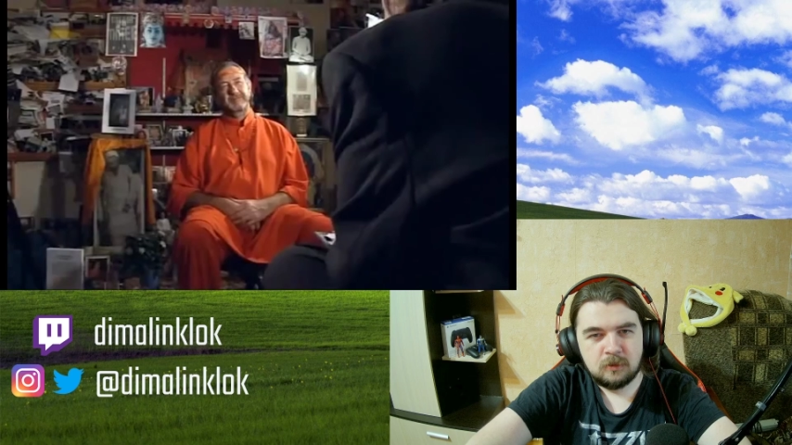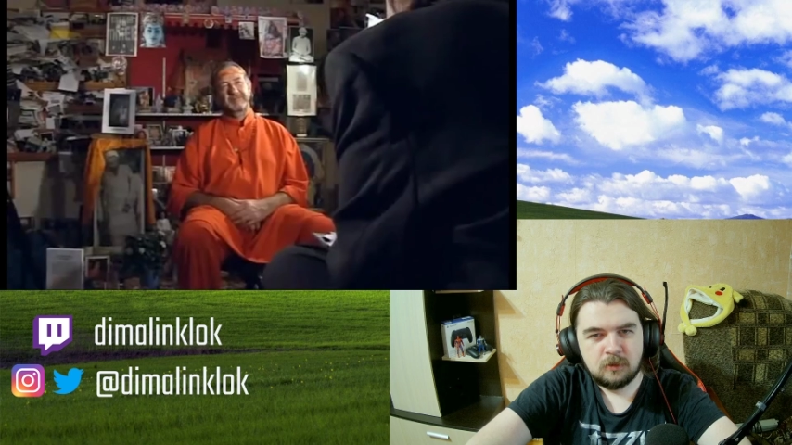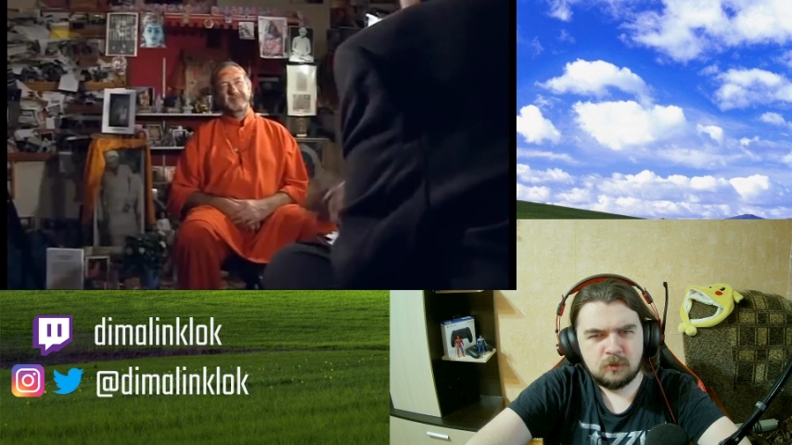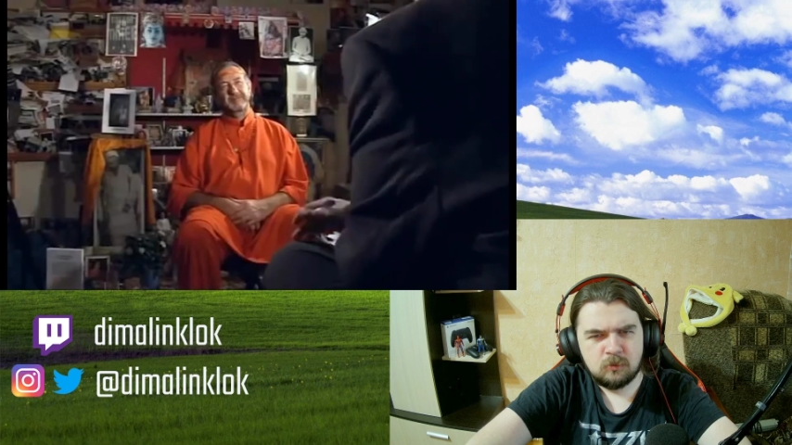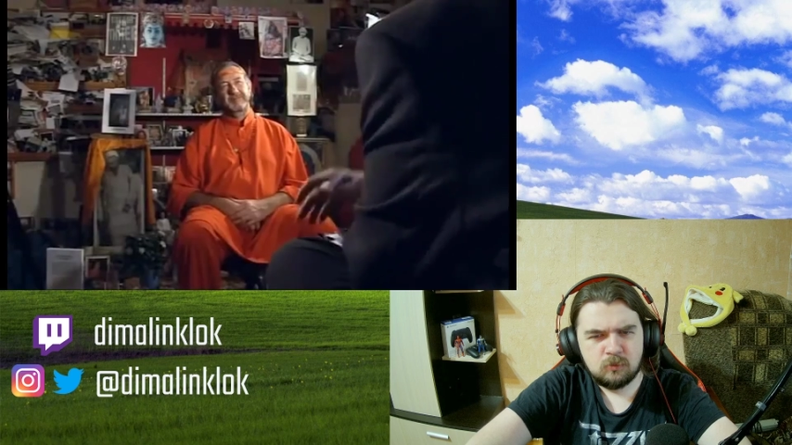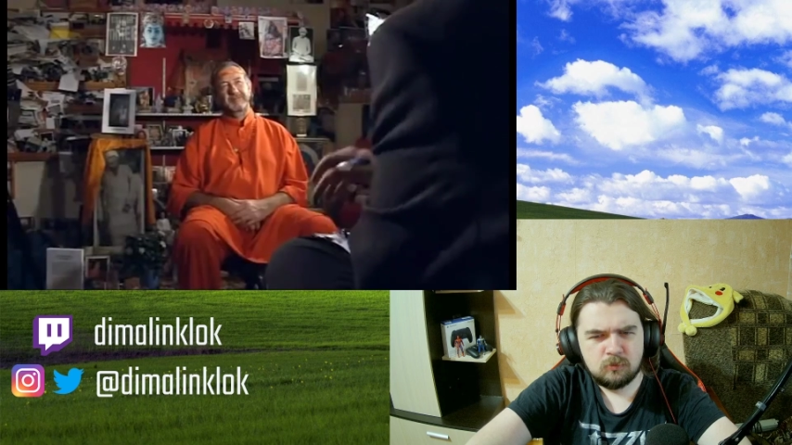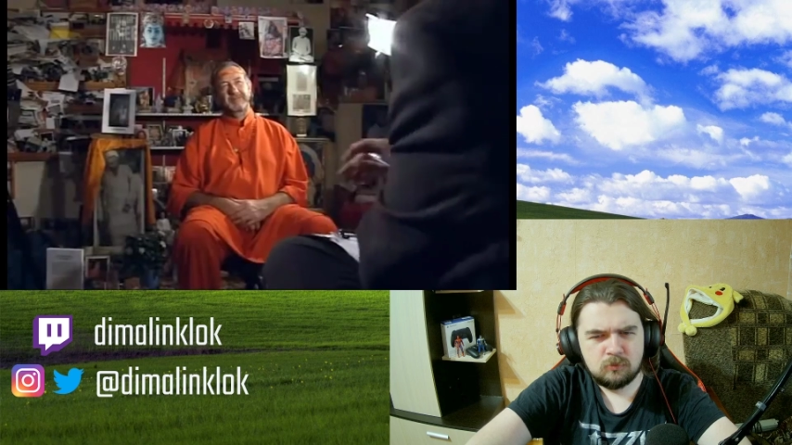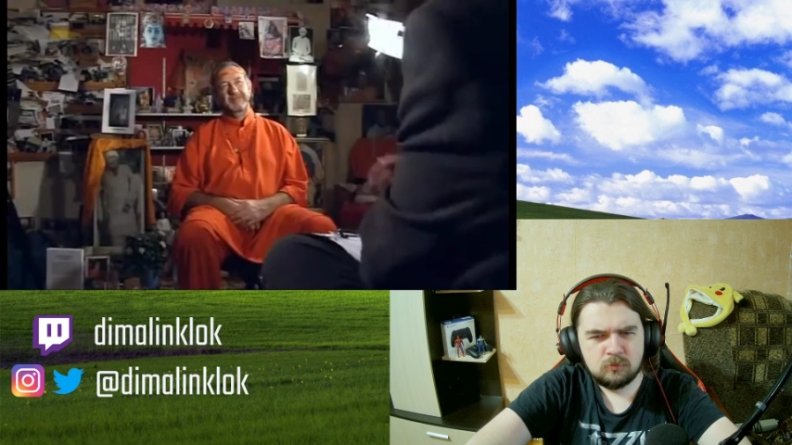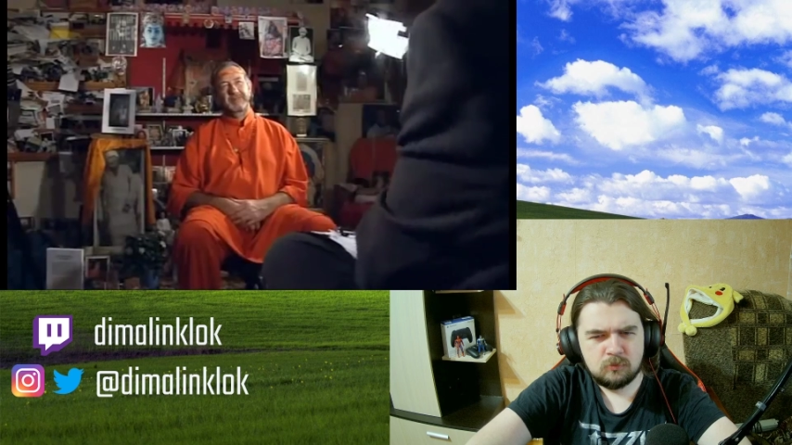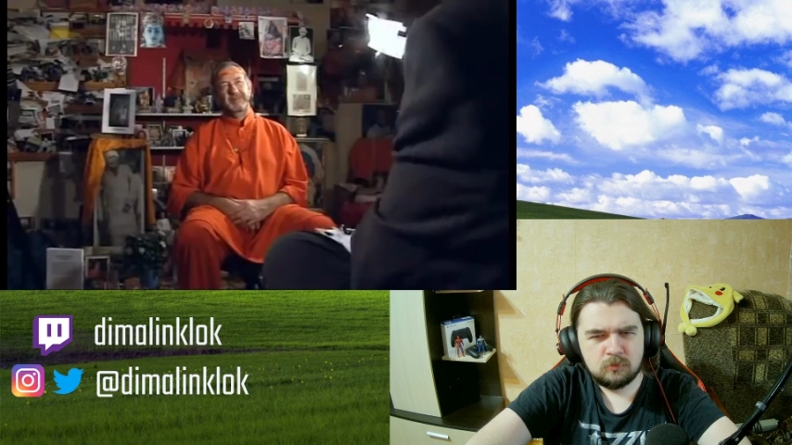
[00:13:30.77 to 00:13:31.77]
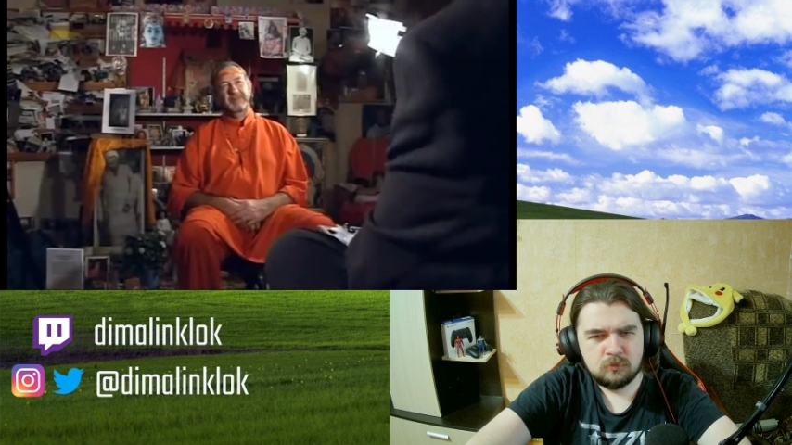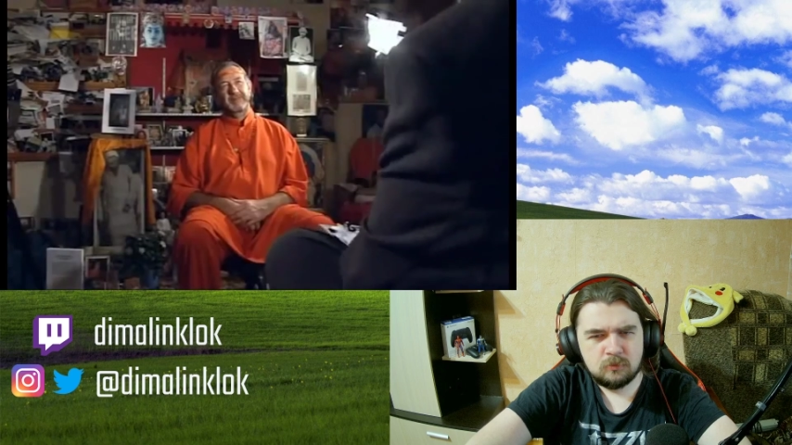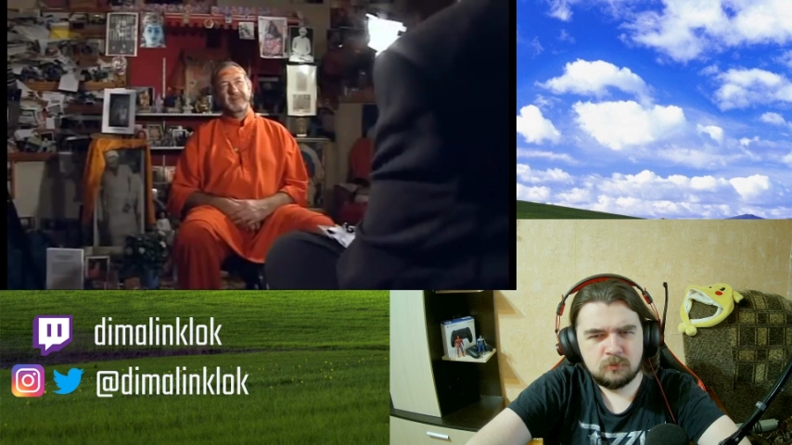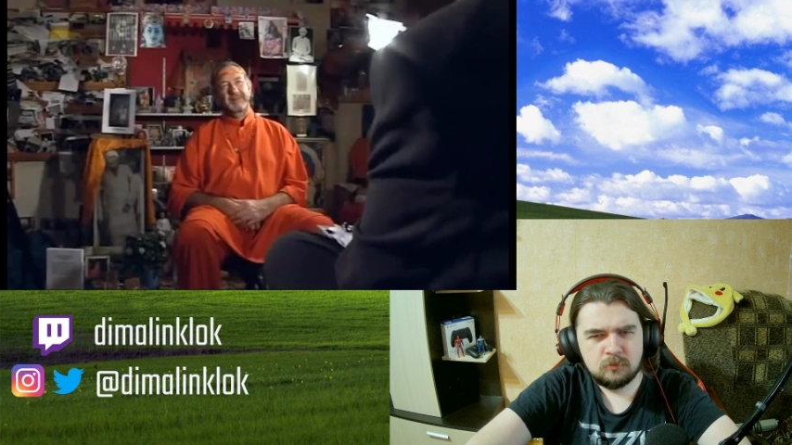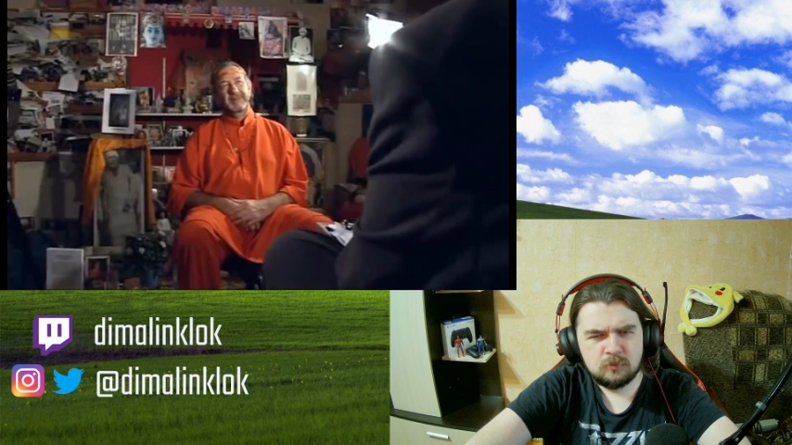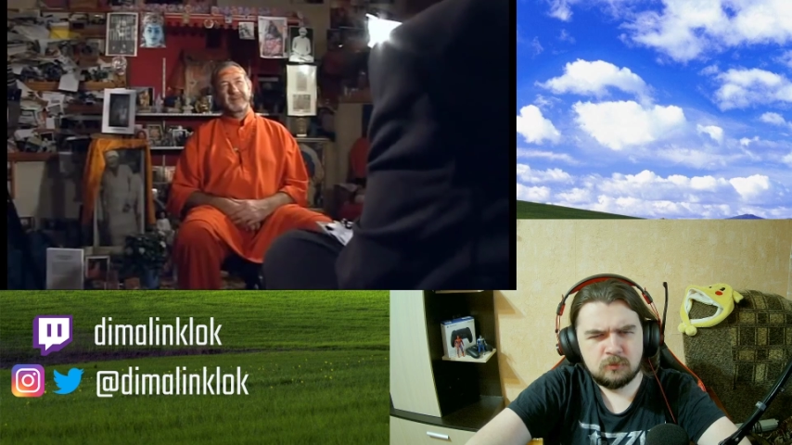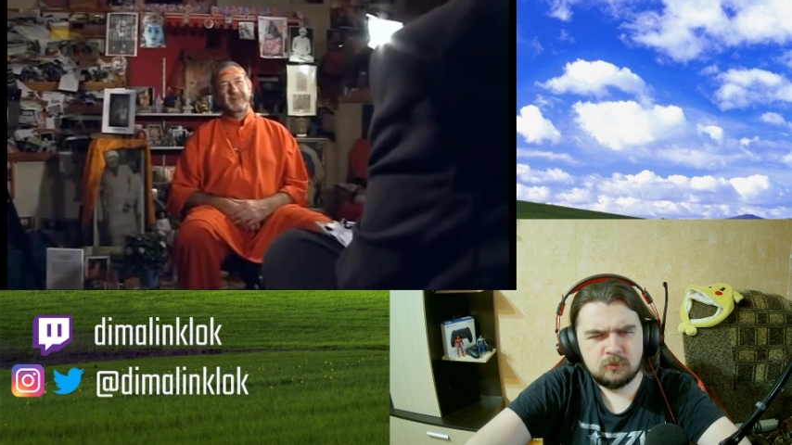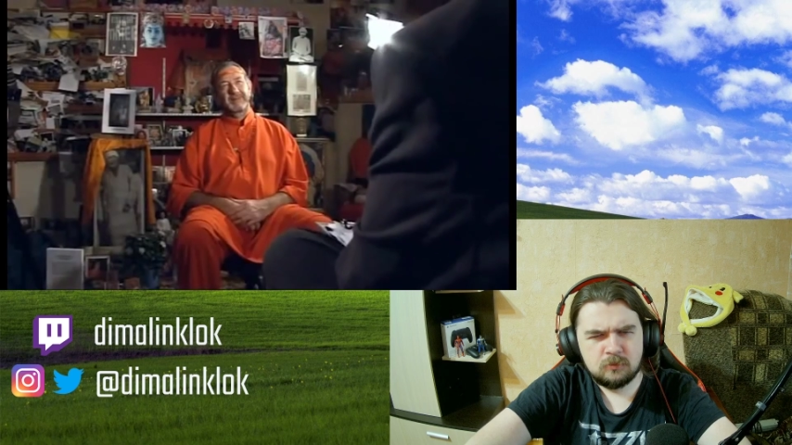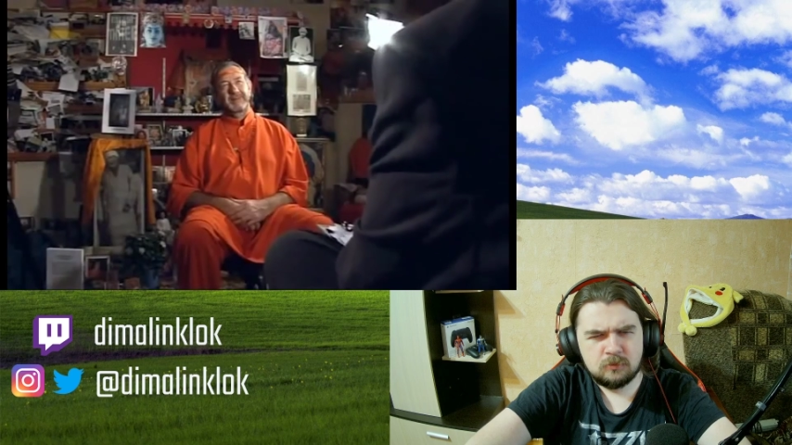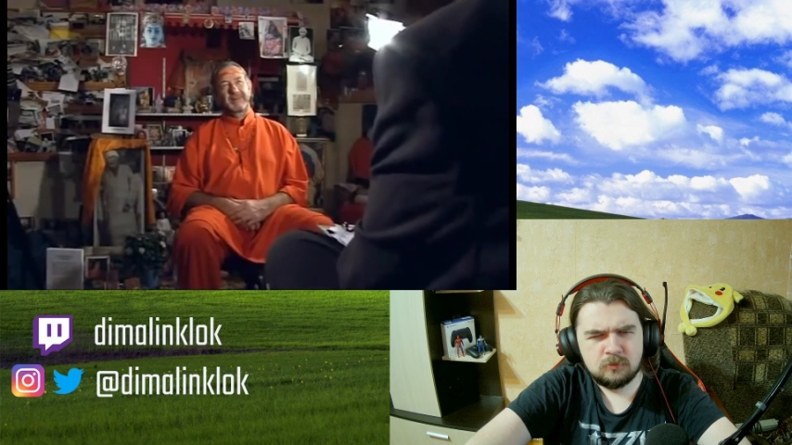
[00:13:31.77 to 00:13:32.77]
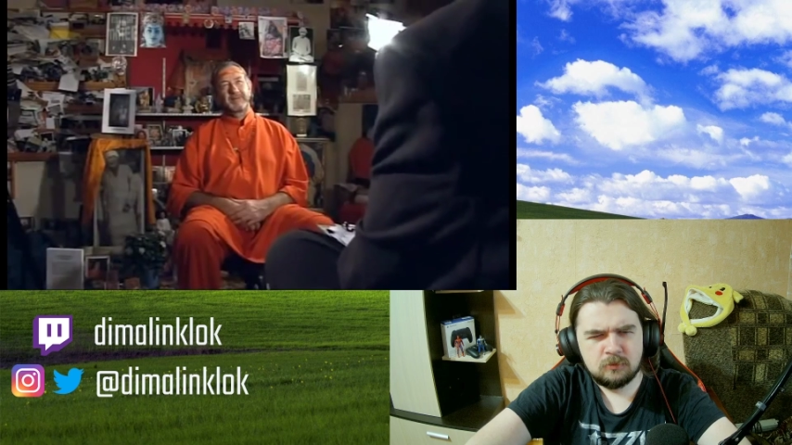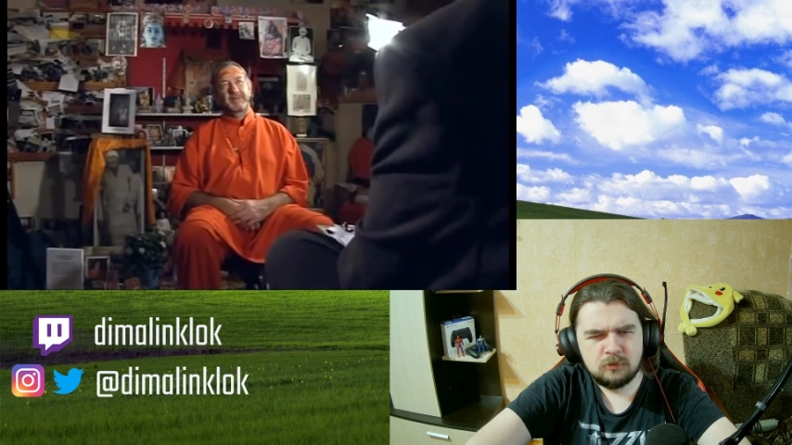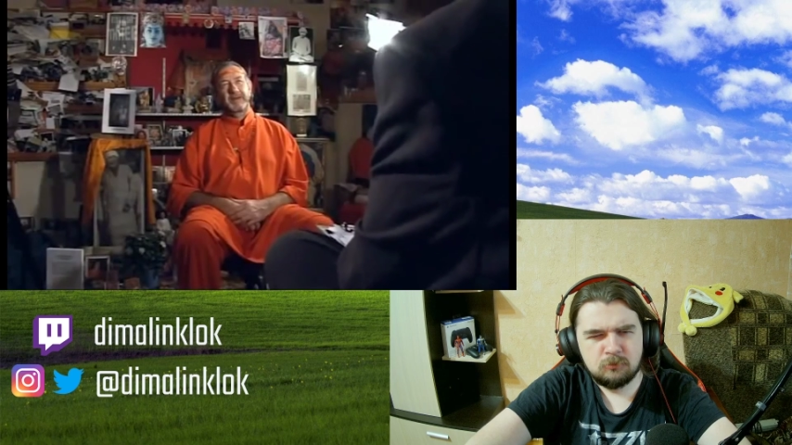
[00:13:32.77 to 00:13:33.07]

Why is that? I'm